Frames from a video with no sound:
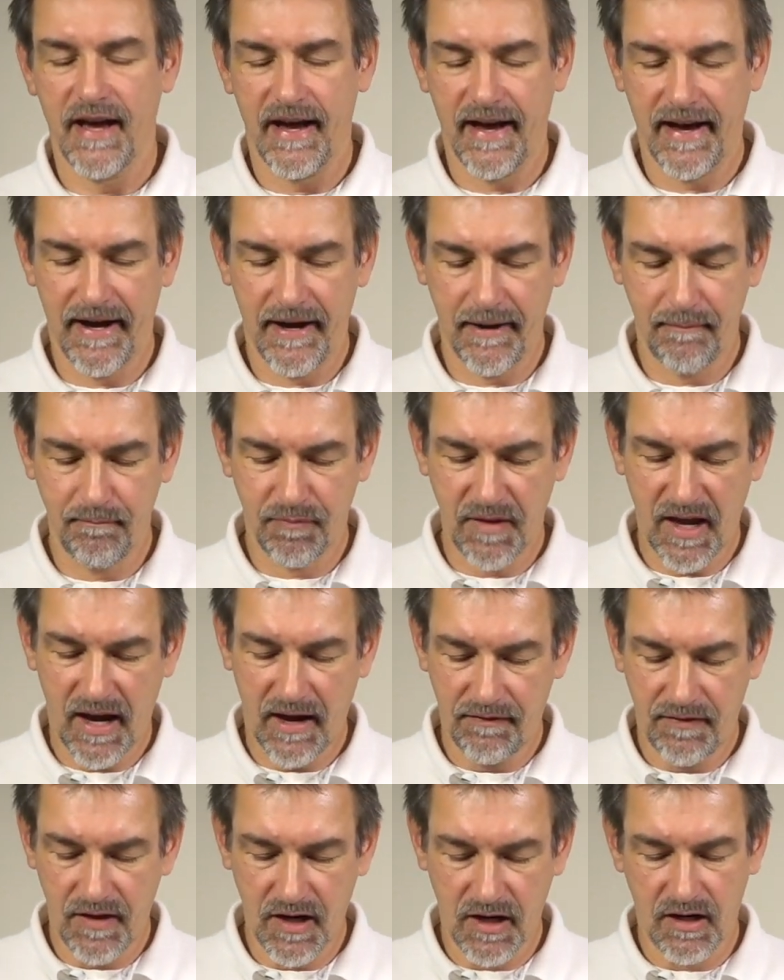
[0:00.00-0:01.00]

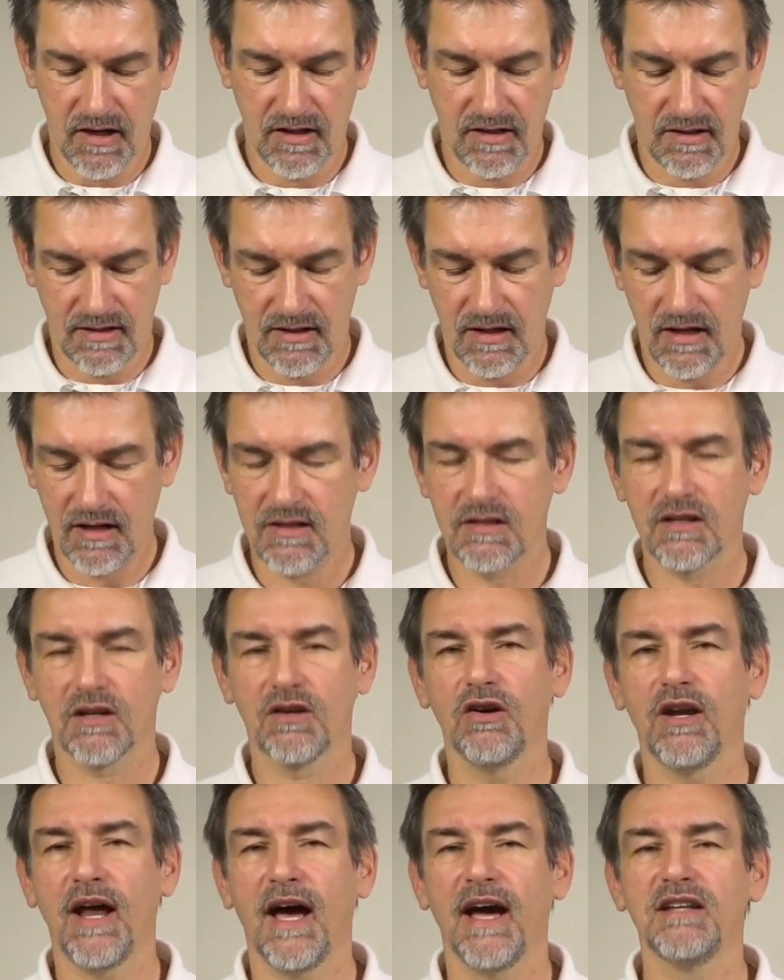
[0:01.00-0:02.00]
I think it's a
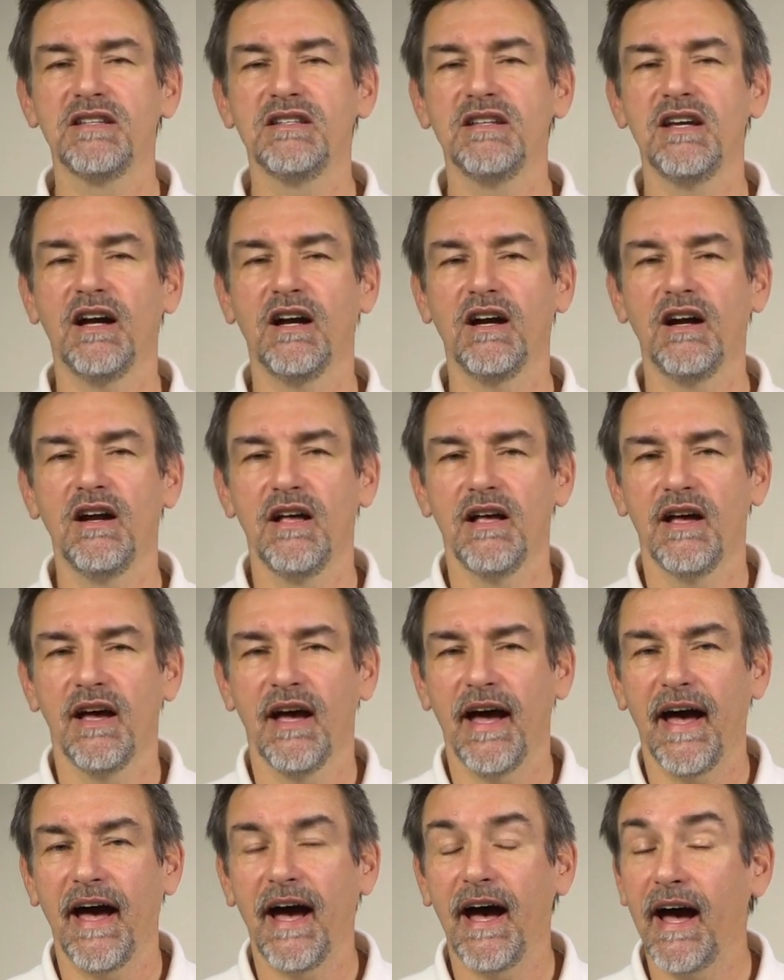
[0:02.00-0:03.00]
good idea,
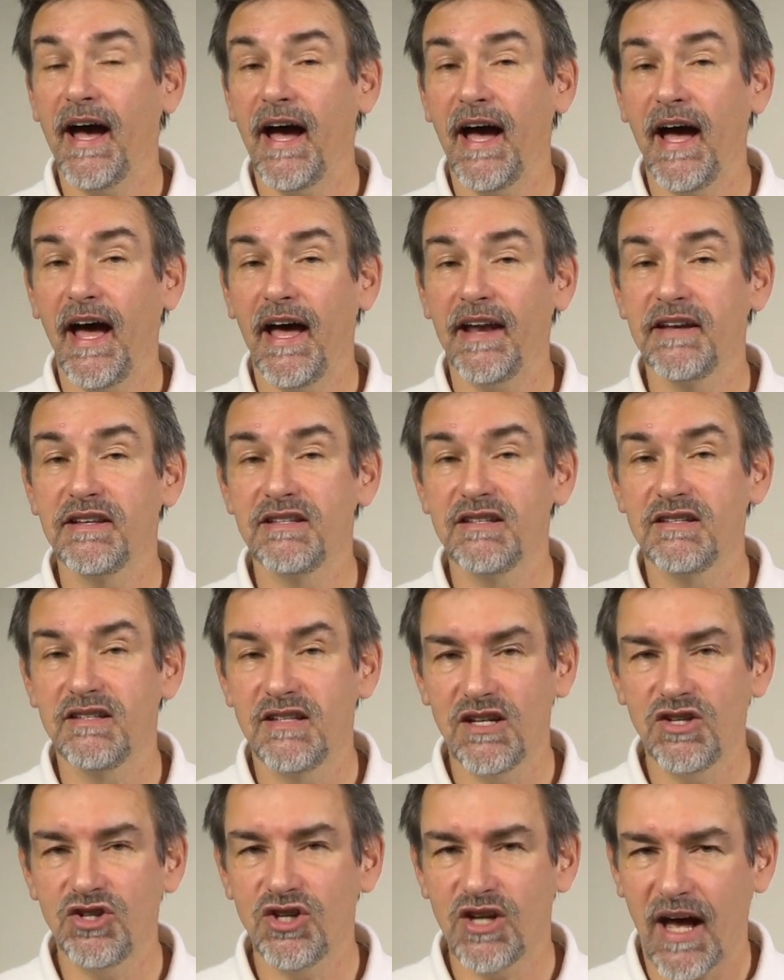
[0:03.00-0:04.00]
and
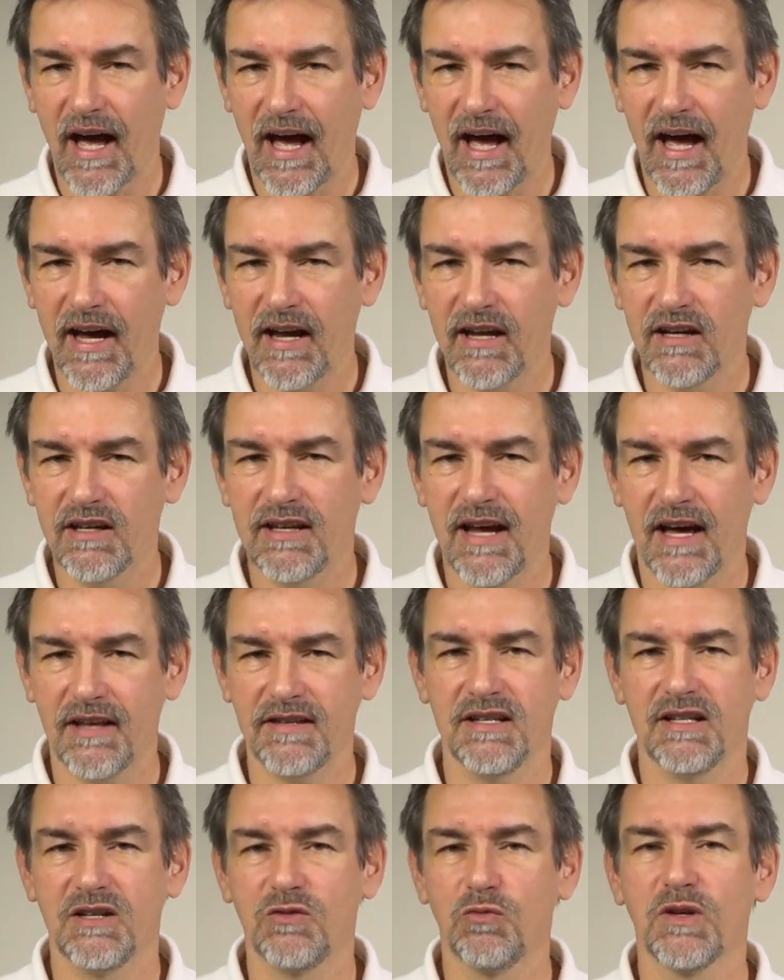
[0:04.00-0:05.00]
DJI
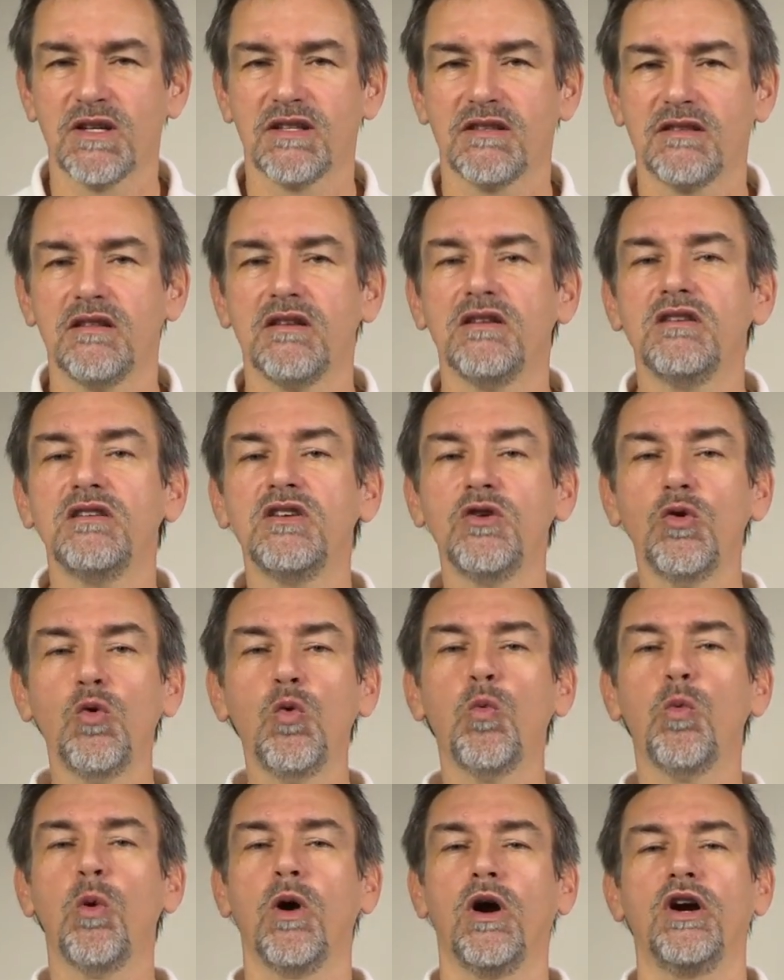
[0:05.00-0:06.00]
does it with the
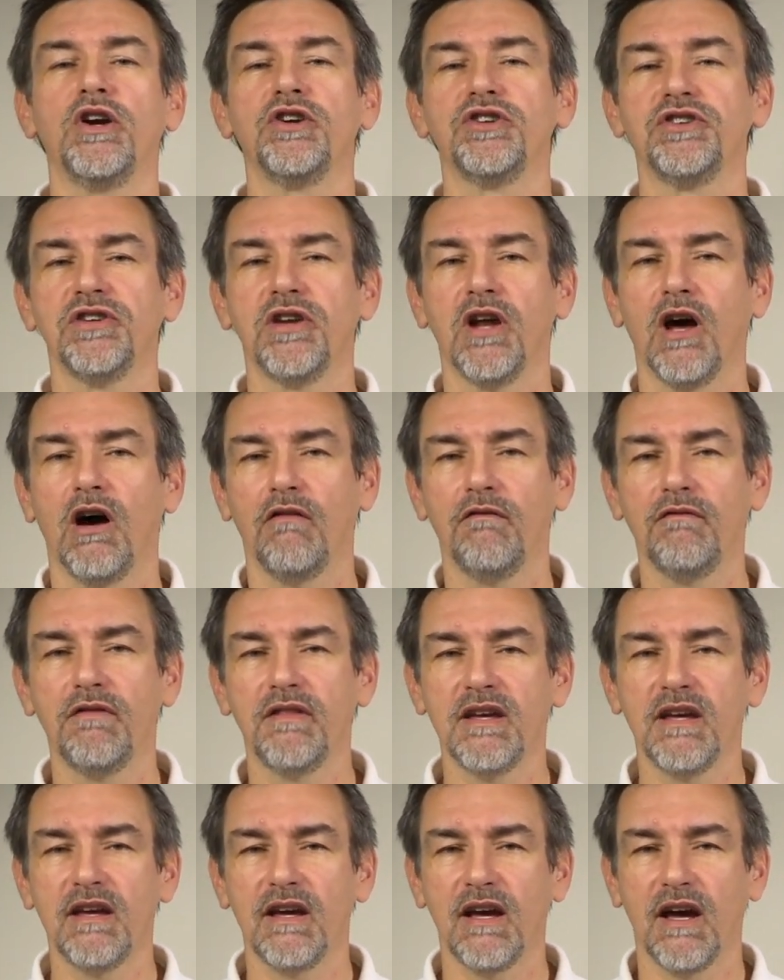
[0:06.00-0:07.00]
new version of
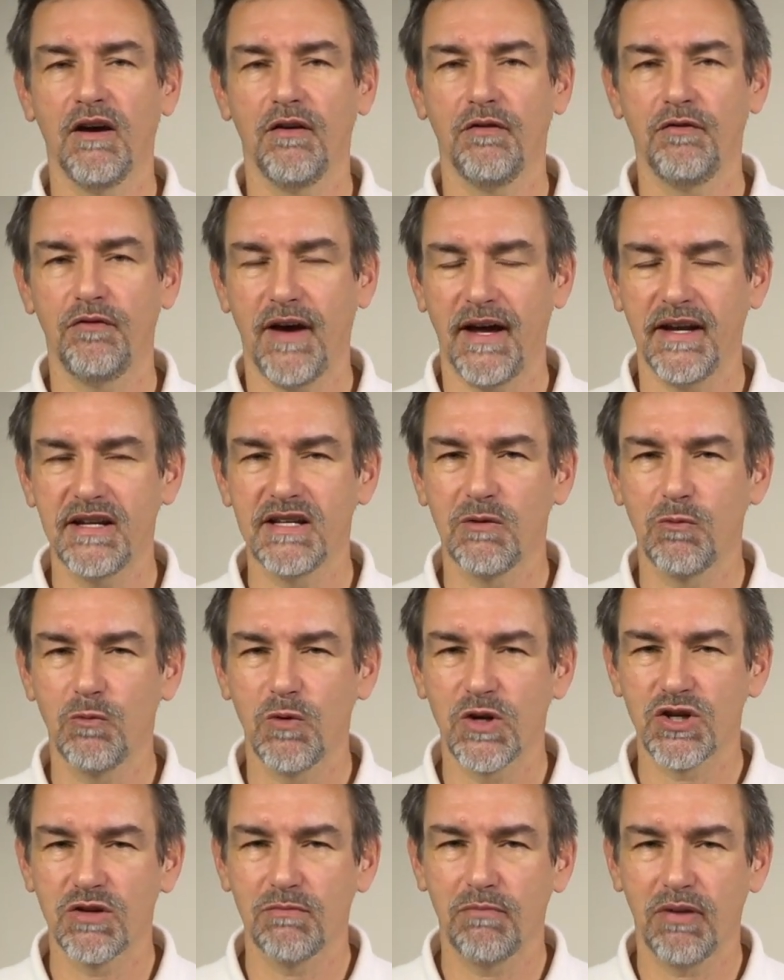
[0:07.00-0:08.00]
the Phantom
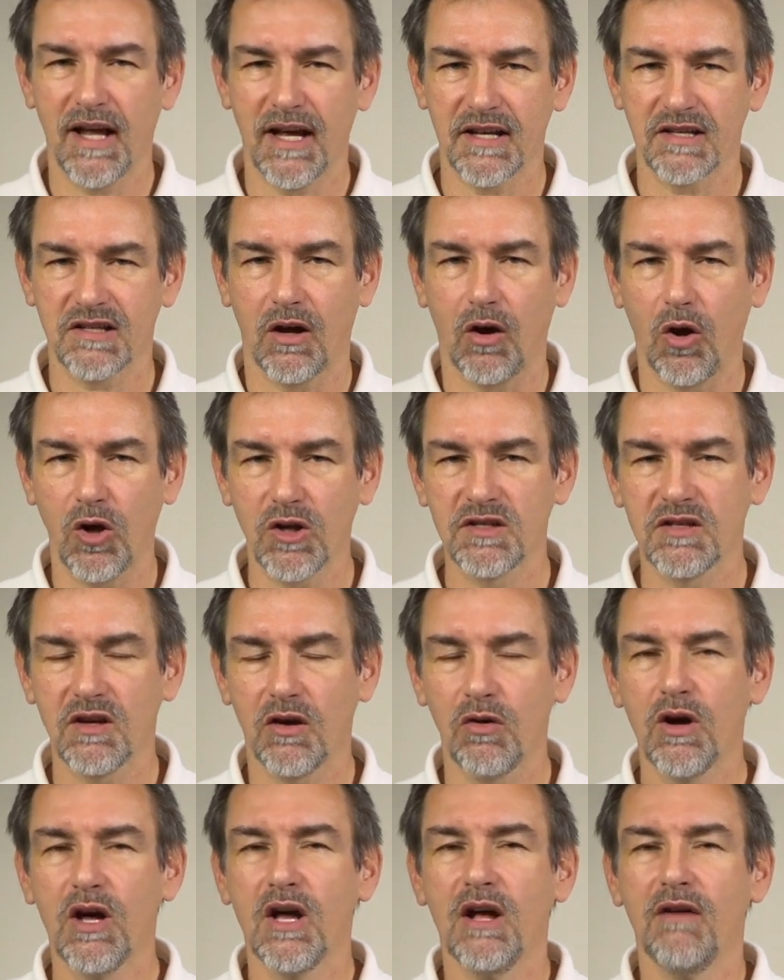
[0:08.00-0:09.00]
Vision Plus
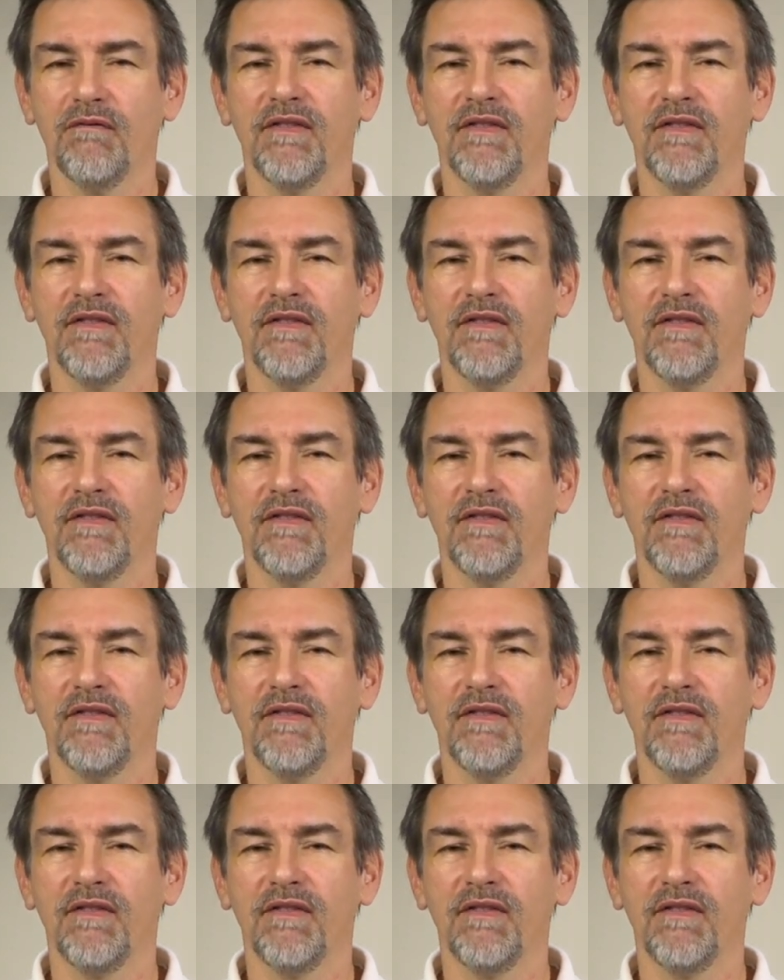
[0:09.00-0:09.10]
also.